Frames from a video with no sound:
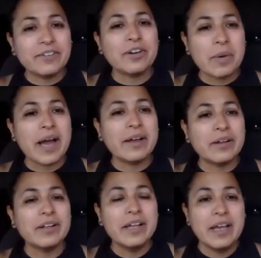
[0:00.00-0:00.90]
for a
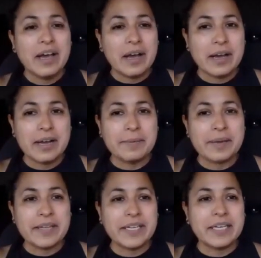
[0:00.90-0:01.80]
while.
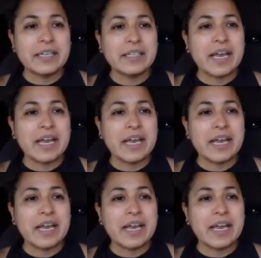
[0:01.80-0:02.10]
And then a